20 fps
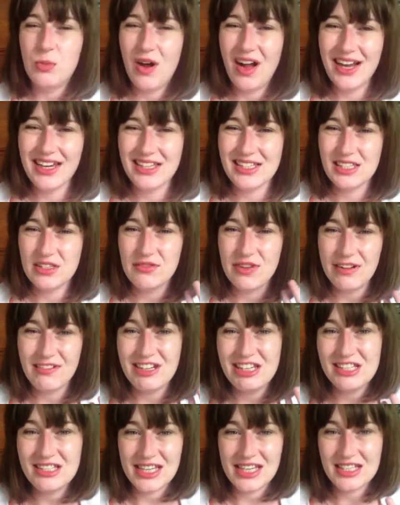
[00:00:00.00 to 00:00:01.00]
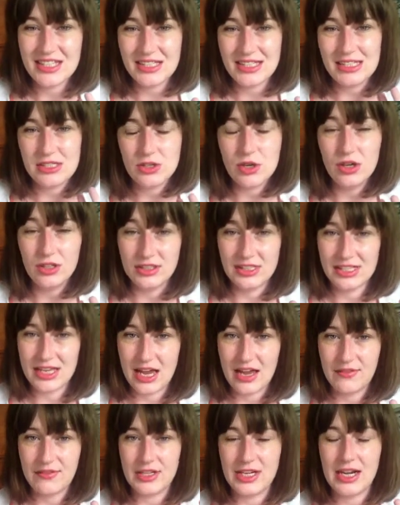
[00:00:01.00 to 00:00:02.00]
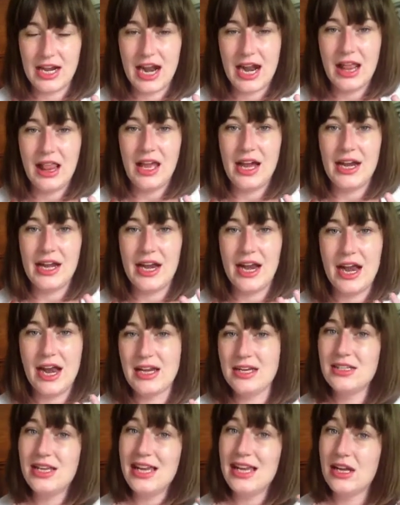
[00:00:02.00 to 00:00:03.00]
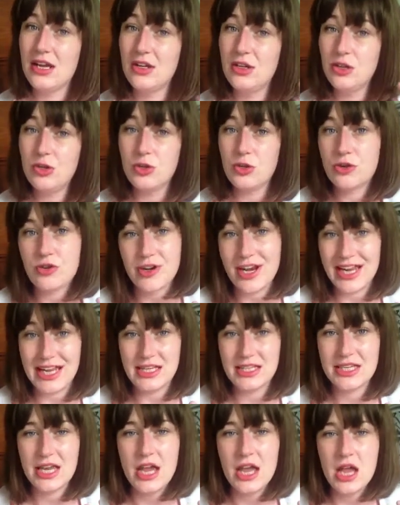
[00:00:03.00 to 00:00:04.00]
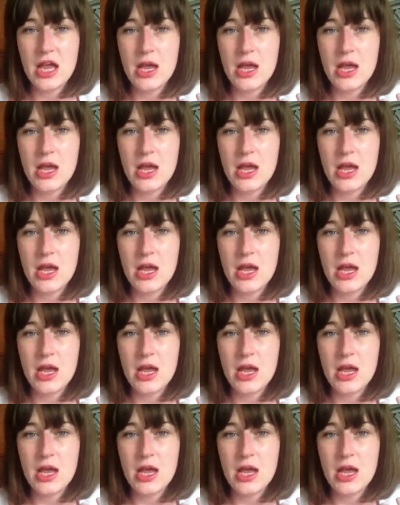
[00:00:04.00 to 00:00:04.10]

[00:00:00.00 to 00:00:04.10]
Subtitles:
White's a very 60s colour to have in an eyeliner, and it can look great,